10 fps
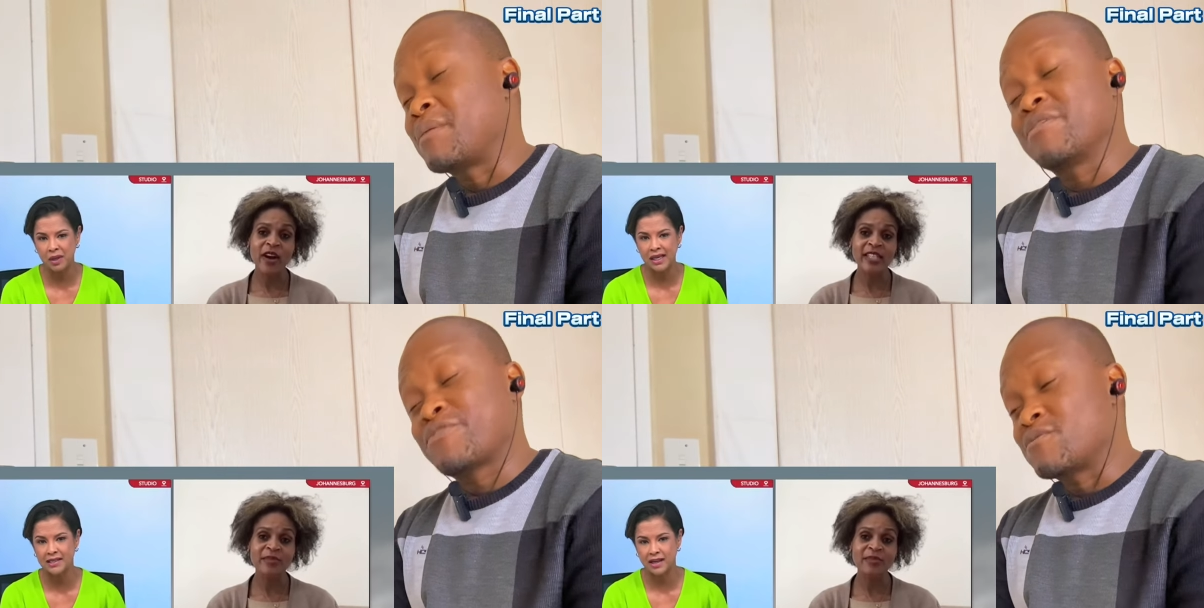
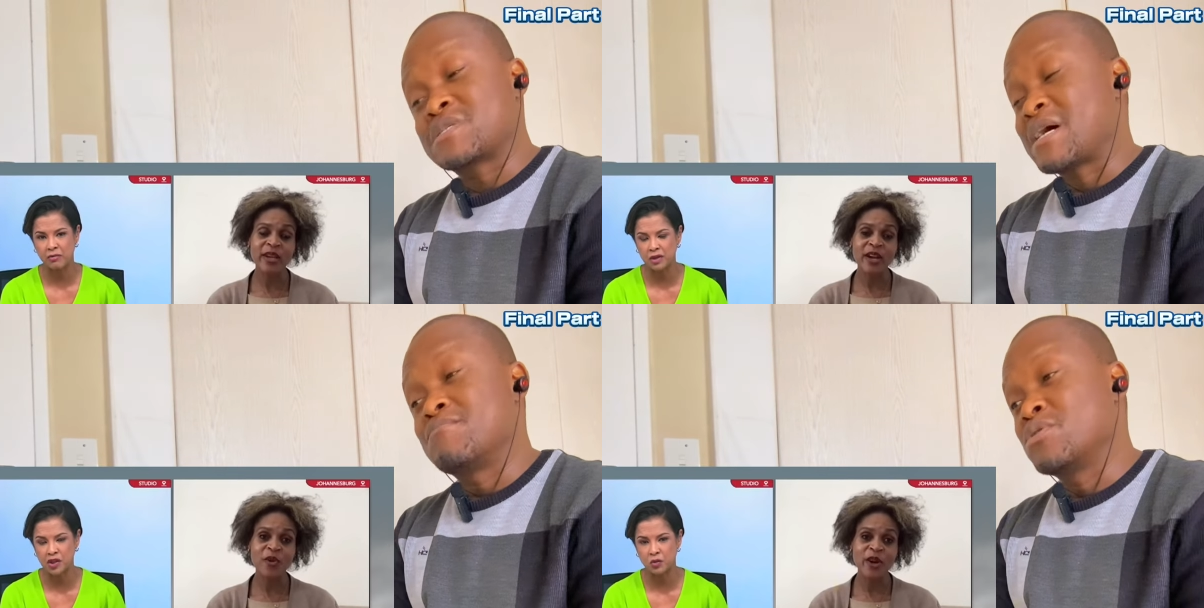Speaker 1: maybe from
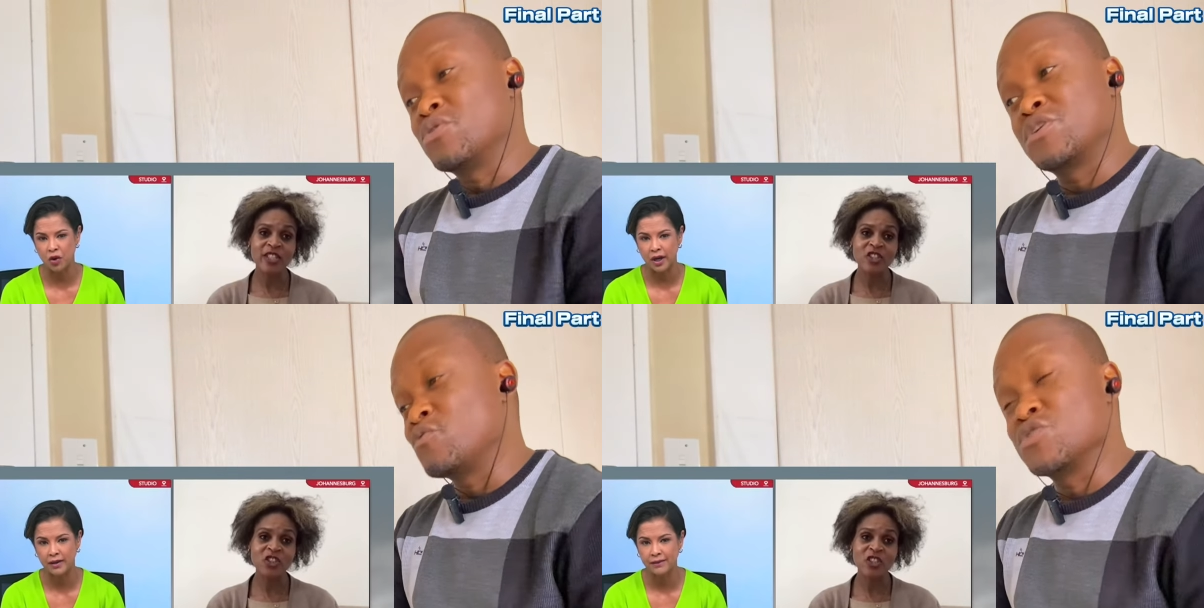
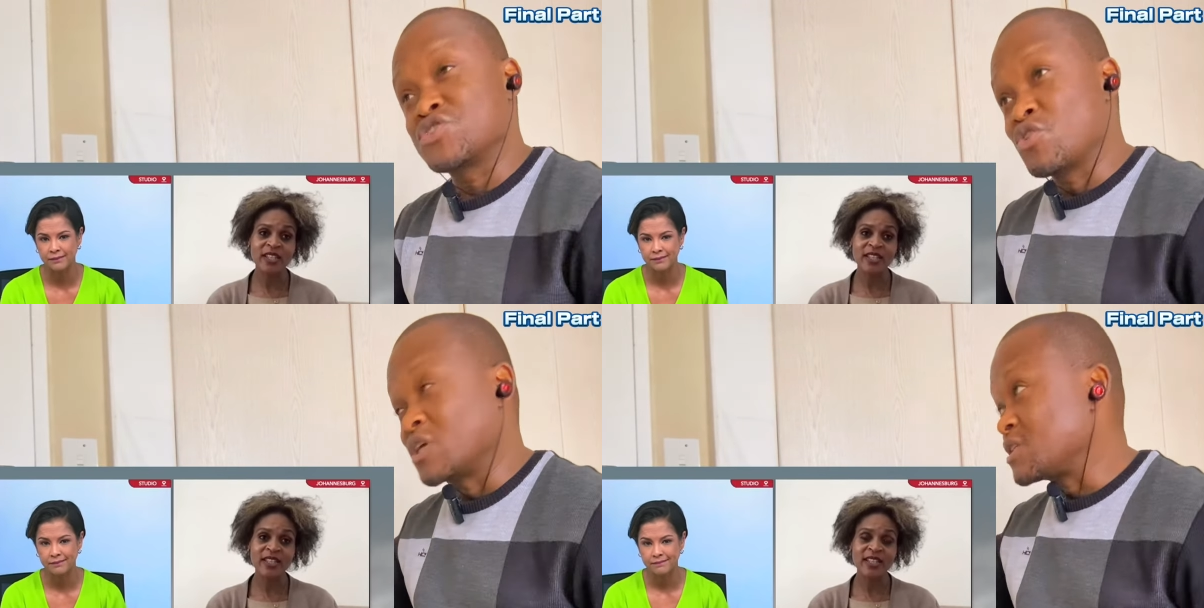somebody who
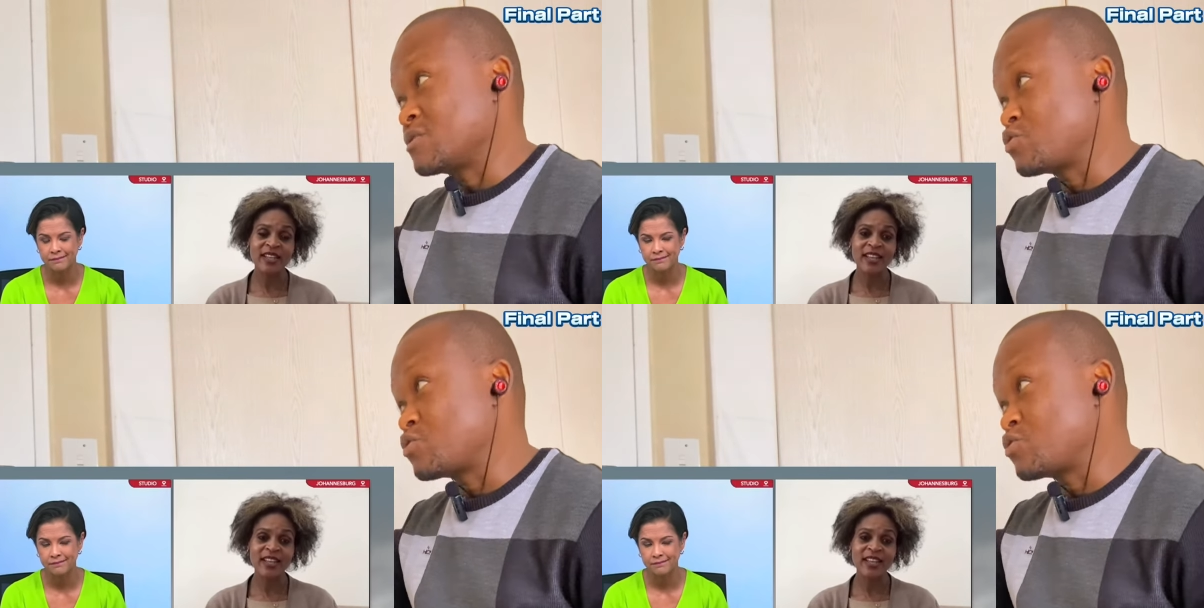is not